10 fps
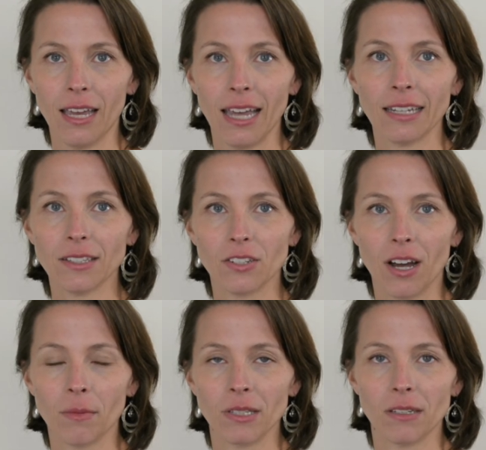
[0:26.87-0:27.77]
And its
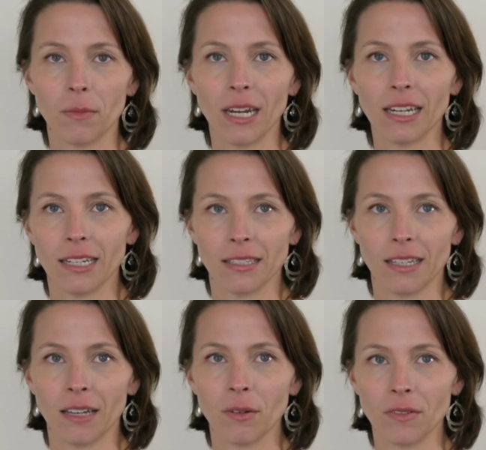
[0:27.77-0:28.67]
job is to make an
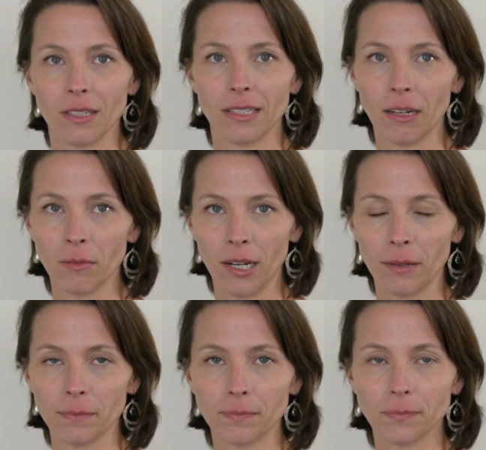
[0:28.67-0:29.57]
enzyme of the same name.